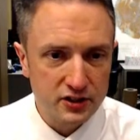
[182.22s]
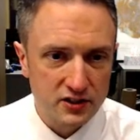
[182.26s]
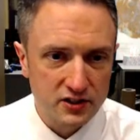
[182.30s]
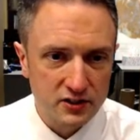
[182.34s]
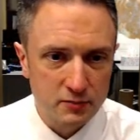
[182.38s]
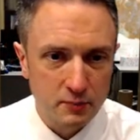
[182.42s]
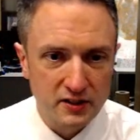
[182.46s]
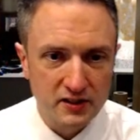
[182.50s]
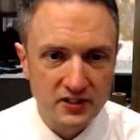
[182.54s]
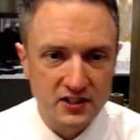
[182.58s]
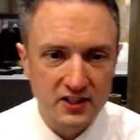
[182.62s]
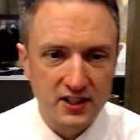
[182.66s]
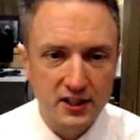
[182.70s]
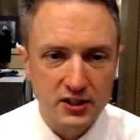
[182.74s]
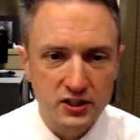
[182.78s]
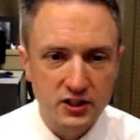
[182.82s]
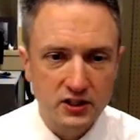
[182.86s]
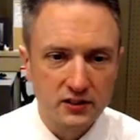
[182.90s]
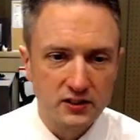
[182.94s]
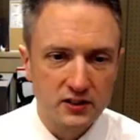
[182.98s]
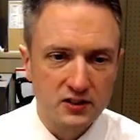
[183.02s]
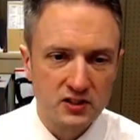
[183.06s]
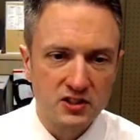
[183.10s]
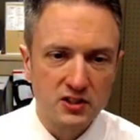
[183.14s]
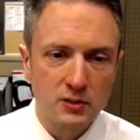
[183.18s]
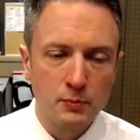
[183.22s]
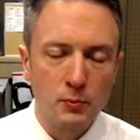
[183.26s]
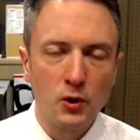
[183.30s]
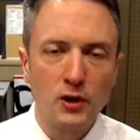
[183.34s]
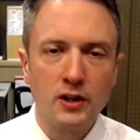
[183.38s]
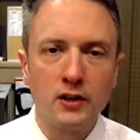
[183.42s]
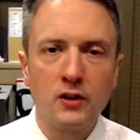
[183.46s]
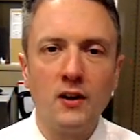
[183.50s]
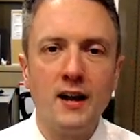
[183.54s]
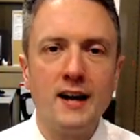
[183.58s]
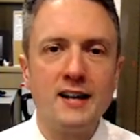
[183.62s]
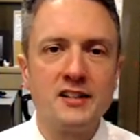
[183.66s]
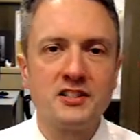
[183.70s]
midsection. This is a pretty
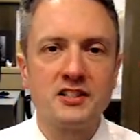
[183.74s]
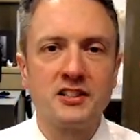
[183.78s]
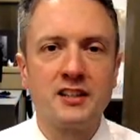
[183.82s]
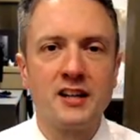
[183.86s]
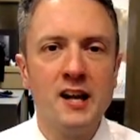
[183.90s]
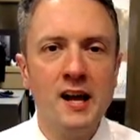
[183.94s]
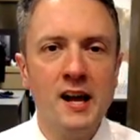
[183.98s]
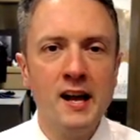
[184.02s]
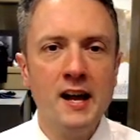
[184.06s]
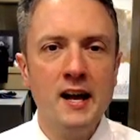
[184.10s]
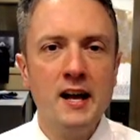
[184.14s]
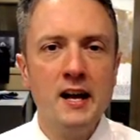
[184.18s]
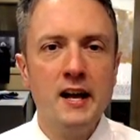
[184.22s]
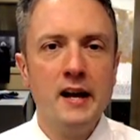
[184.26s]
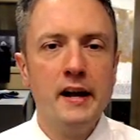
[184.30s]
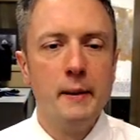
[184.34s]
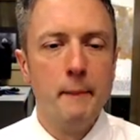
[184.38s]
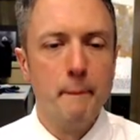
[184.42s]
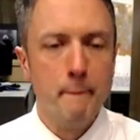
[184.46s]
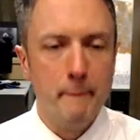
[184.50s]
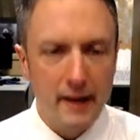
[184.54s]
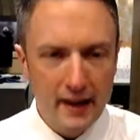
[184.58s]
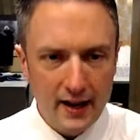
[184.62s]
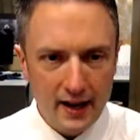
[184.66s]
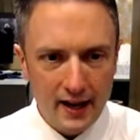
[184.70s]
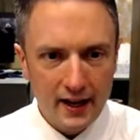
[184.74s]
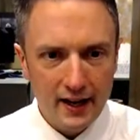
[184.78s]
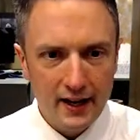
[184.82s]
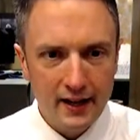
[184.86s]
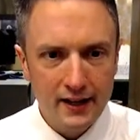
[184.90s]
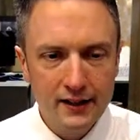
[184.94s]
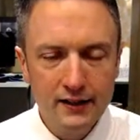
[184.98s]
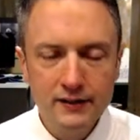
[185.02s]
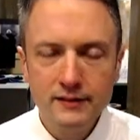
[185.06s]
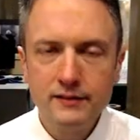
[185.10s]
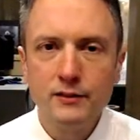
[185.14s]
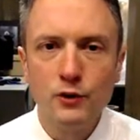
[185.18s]
classic May